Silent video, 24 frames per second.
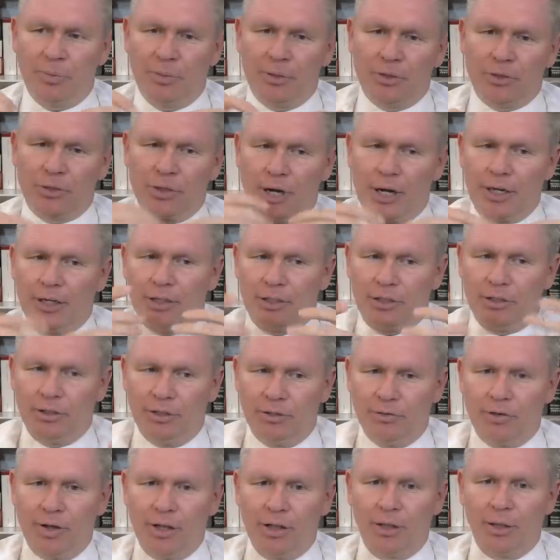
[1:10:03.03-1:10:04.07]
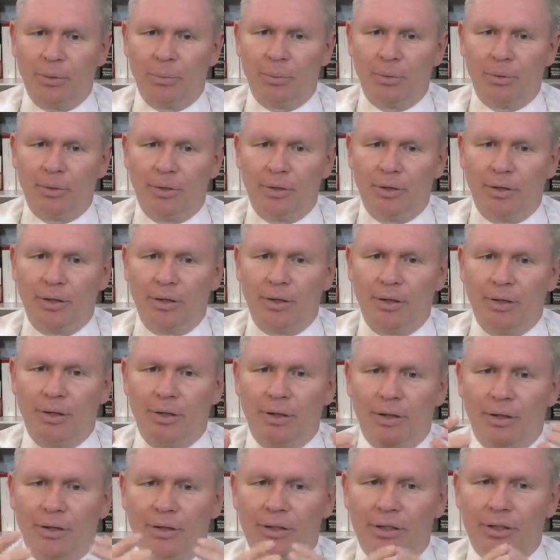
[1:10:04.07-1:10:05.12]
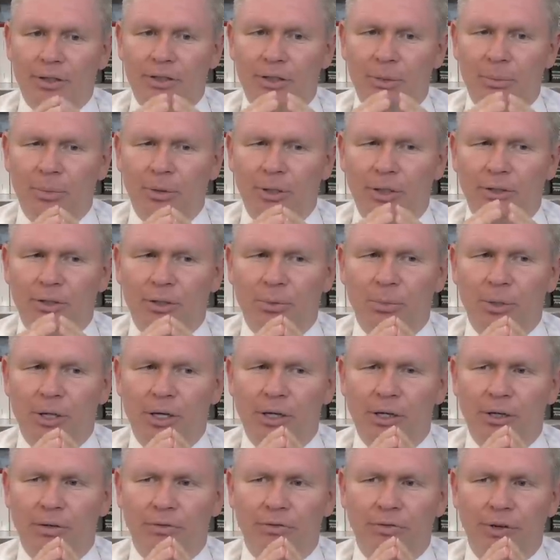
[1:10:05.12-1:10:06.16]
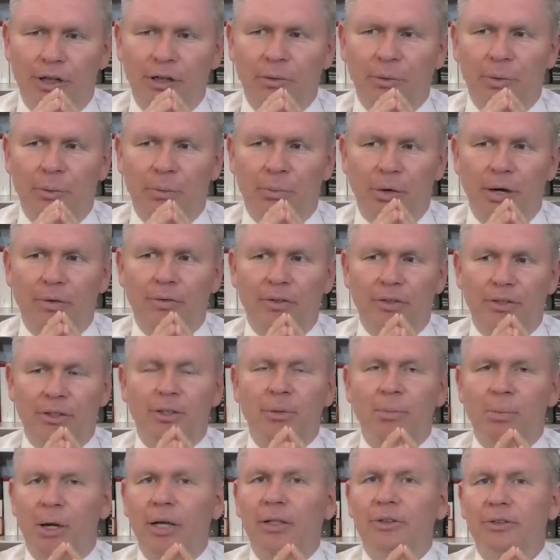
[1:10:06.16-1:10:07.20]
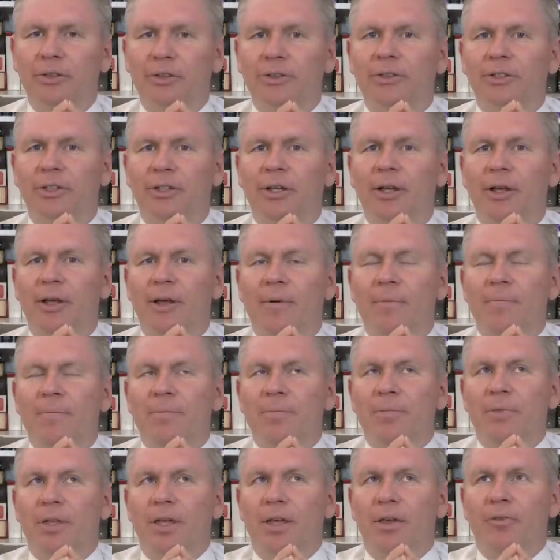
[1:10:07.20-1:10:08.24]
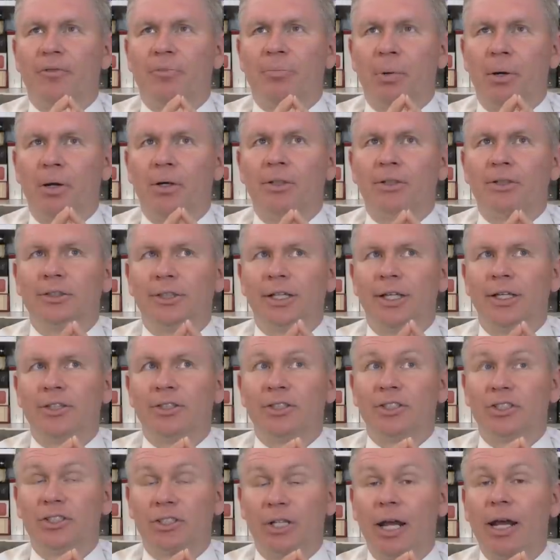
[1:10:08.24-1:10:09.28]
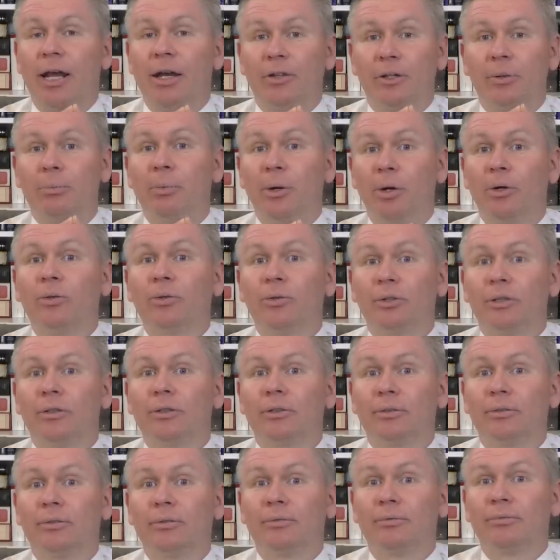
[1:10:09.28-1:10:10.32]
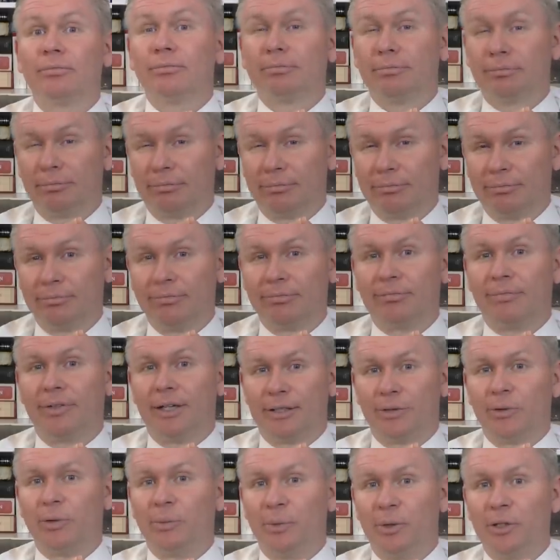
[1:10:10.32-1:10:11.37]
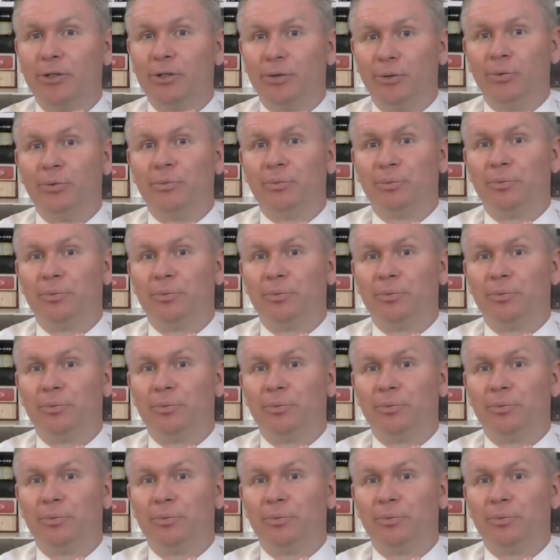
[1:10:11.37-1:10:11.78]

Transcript: been trying to develop the symbolism here of following prophets and apostles. If Paul says, stay on the boat, that's what we do.